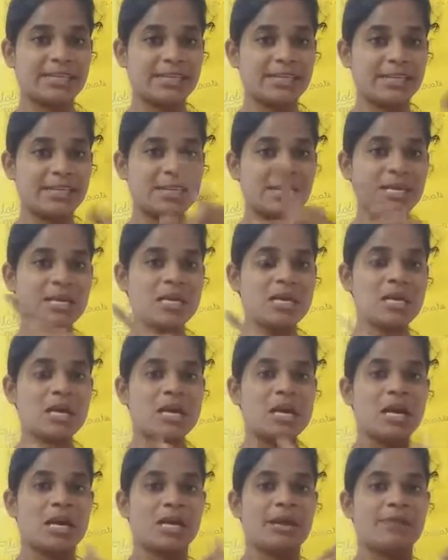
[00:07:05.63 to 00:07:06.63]
He
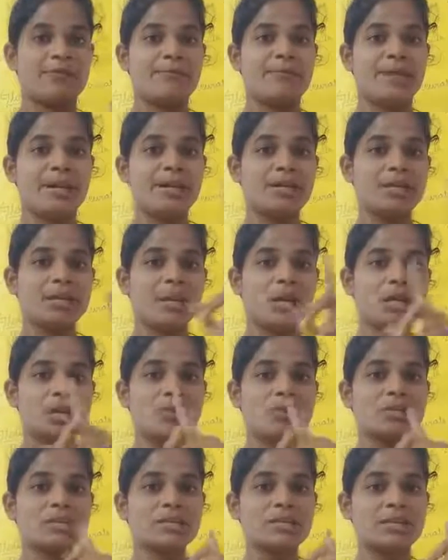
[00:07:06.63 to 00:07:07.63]
went
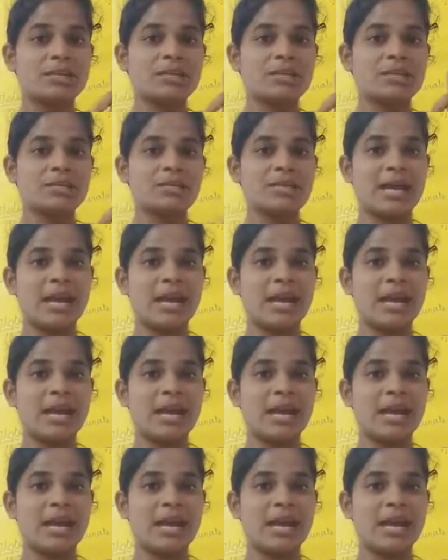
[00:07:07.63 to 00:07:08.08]
around the earth